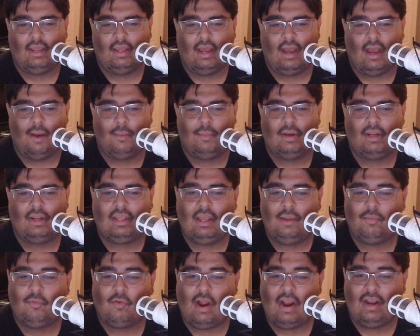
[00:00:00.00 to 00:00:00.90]
I'm going to
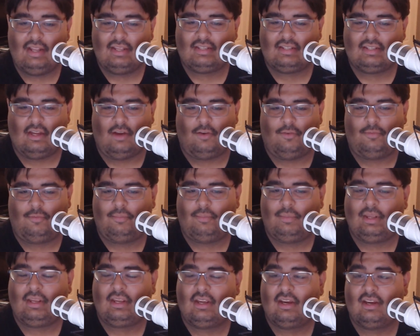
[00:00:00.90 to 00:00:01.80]
keep writing stuff
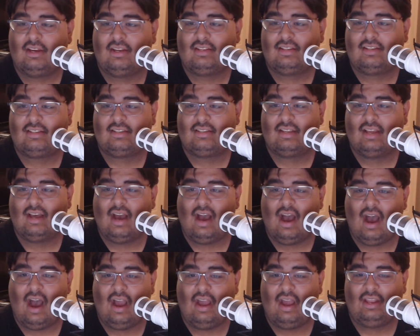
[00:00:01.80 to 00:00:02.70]
because
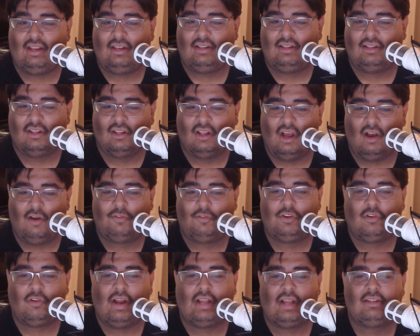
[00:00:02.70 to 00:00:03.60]
I love
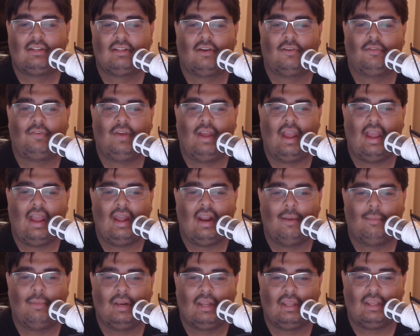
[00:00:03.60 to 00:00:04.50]
to write stuff, and
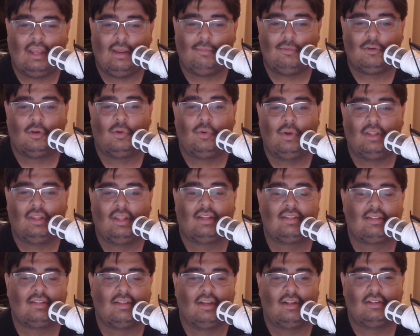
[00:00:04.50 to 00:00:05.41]
I'm going to keep doing
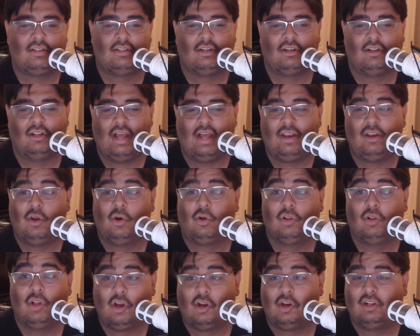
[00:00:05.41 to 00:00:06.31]
this until I no
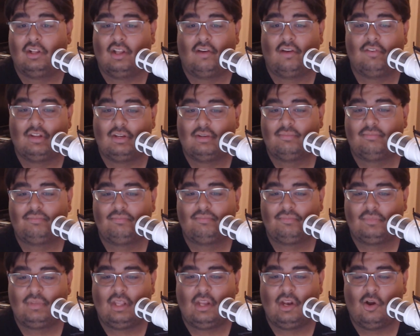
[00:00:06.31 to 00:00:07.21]
longer love it,
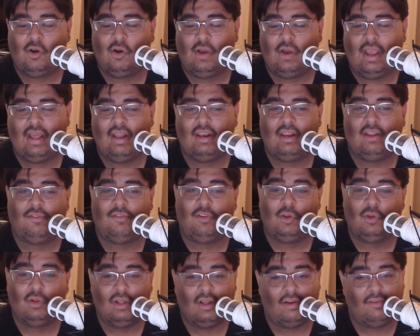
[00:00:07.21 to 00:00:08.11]
you know. And if
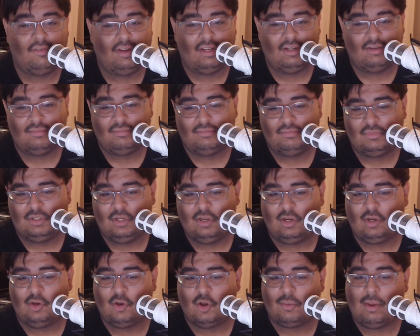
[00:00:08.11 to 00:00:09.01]
you love it, you
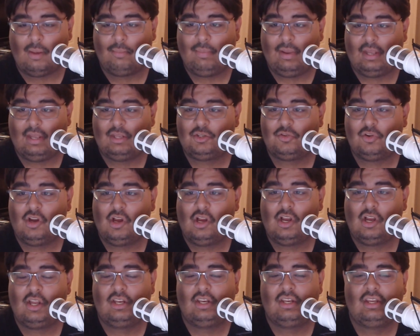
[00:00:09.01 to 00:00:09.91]
can go to my
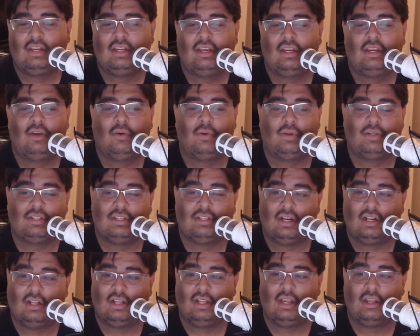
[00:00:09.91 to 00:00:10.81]
Patreon, which is in
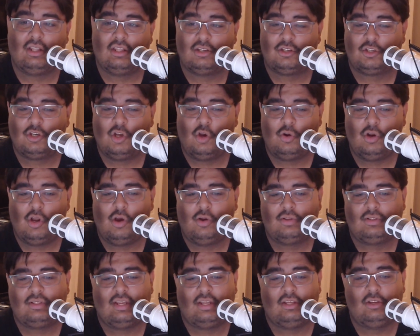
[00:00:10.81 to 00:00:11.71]
a link in the show
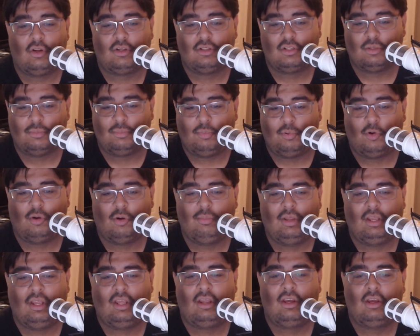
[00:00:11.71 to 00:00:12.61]
notes, and you can support
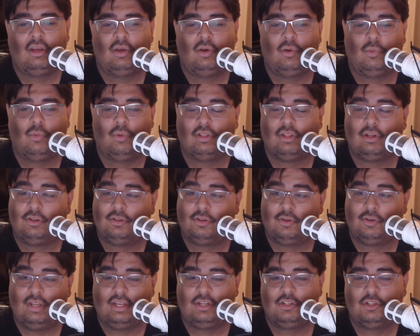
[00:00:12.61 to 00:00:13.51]
me with a little
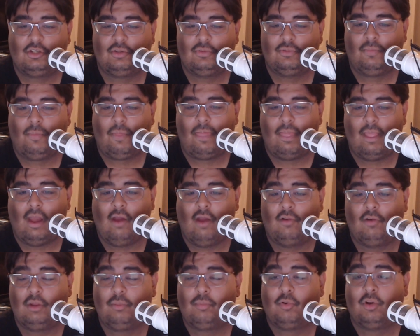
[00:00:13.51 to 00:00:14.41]
donation. I
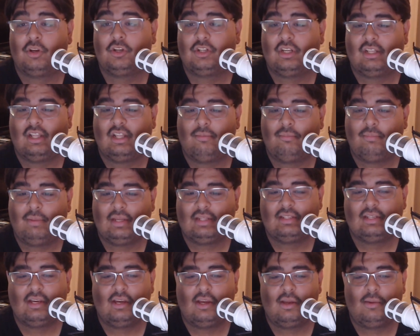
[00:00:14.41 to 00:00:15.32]
really appreciate that big
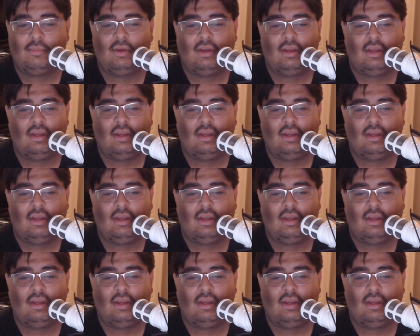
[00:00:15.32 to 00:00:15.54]
time.